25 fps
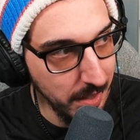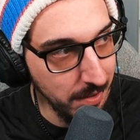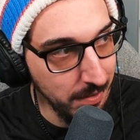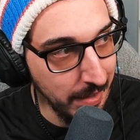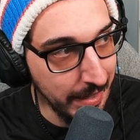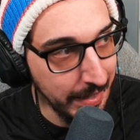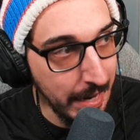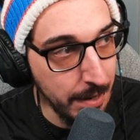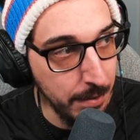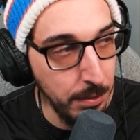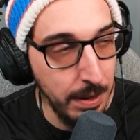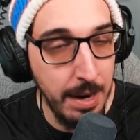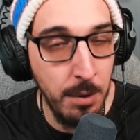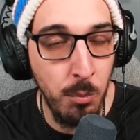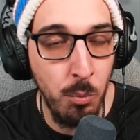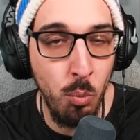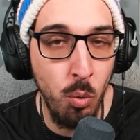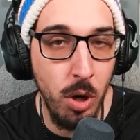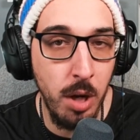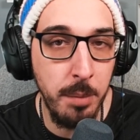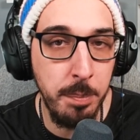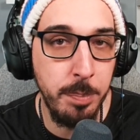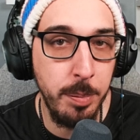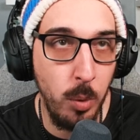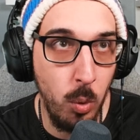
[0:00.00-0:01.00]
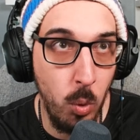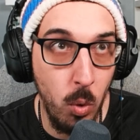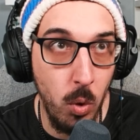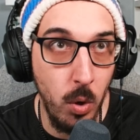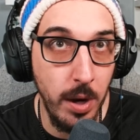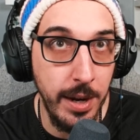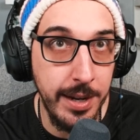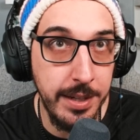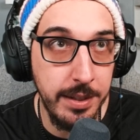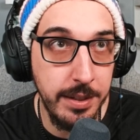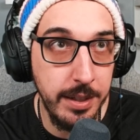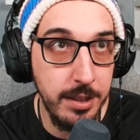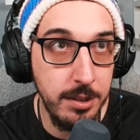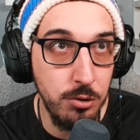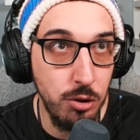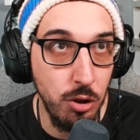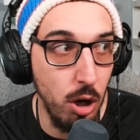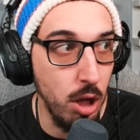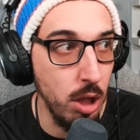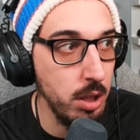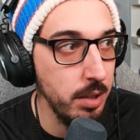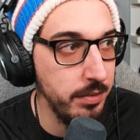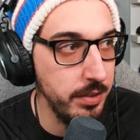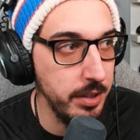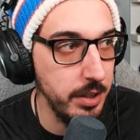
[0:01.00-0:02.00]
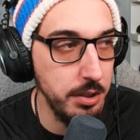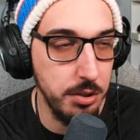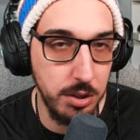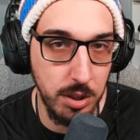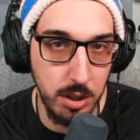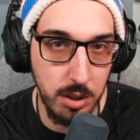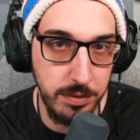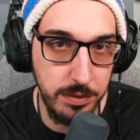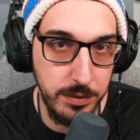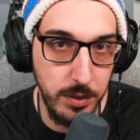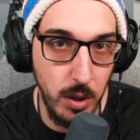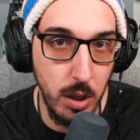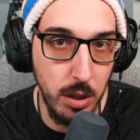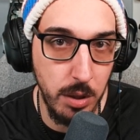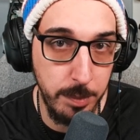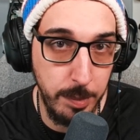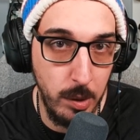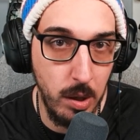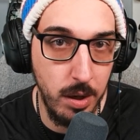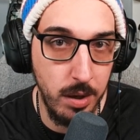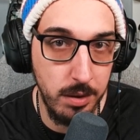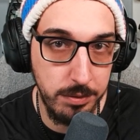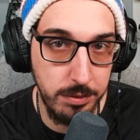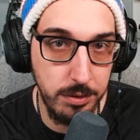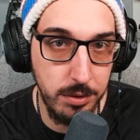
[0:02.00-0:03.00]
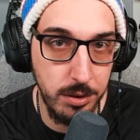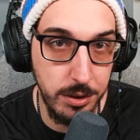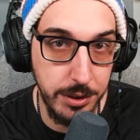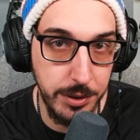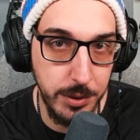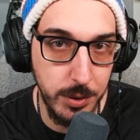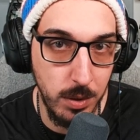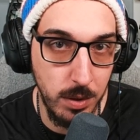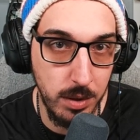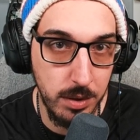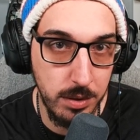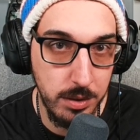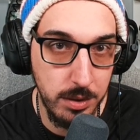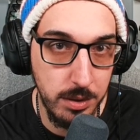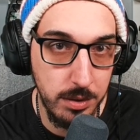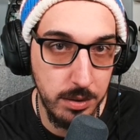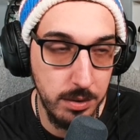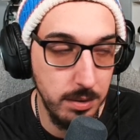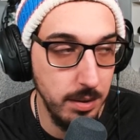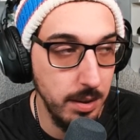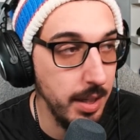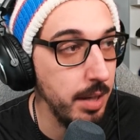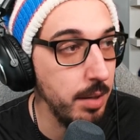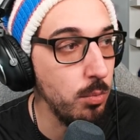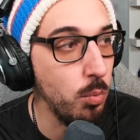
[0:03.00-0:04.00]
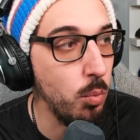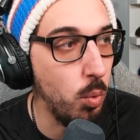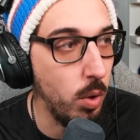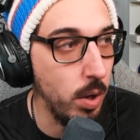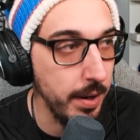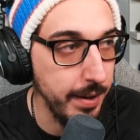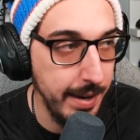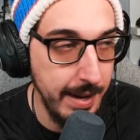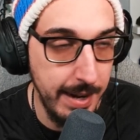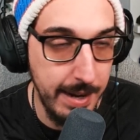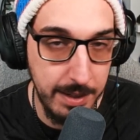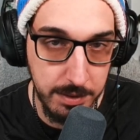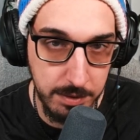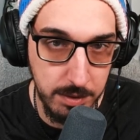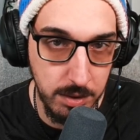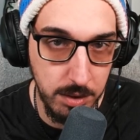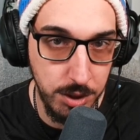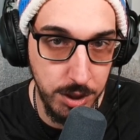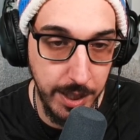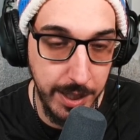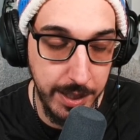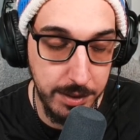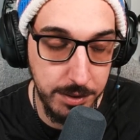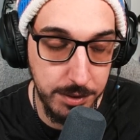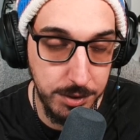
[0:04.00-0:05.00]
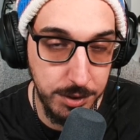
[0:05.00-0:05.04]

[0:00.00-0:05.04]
at what point is all of this going to fall apart for New York? And what has to change?